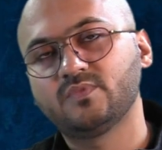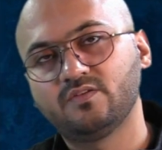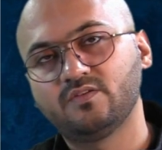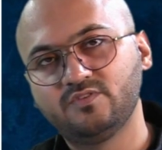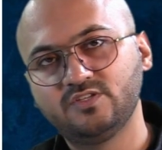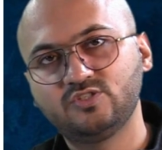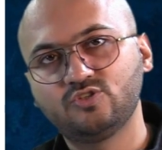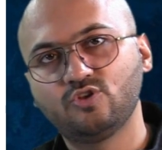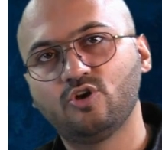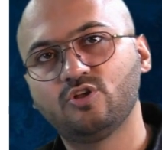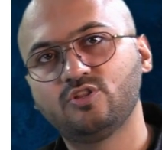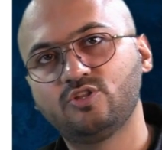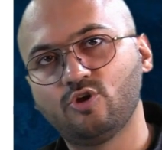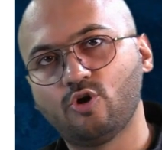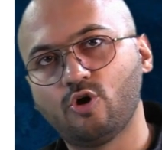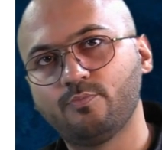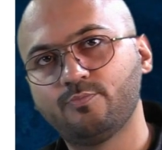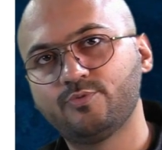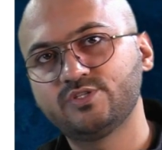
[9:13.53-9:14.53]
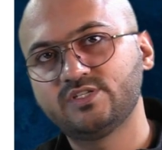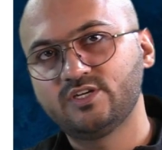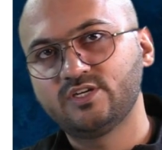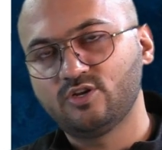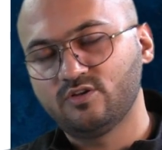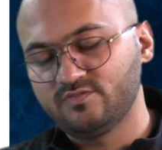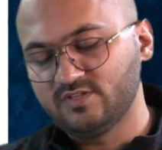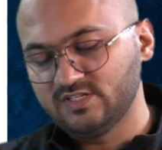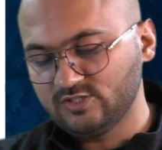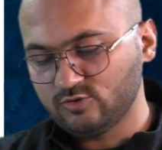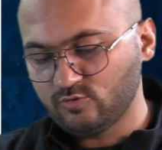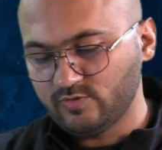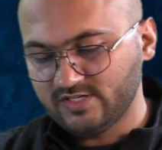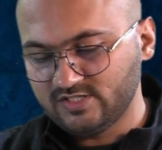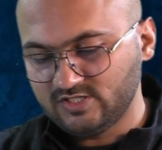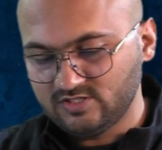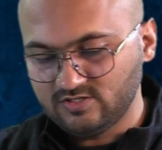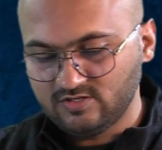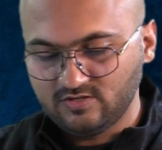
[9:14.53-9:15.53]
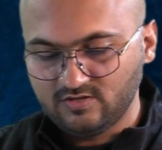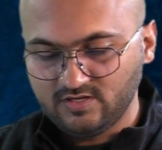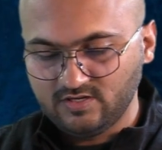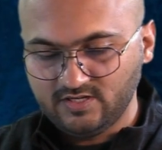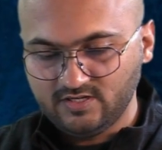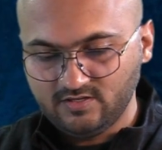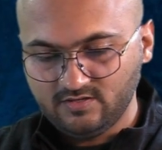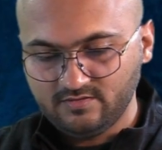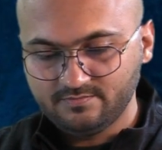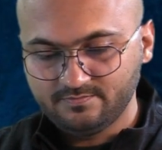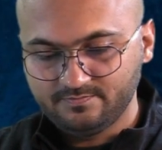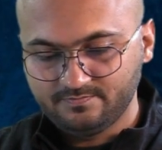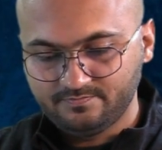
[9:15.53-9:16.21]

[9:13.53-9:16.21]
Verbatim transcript: We saw the opposite of this question earlier.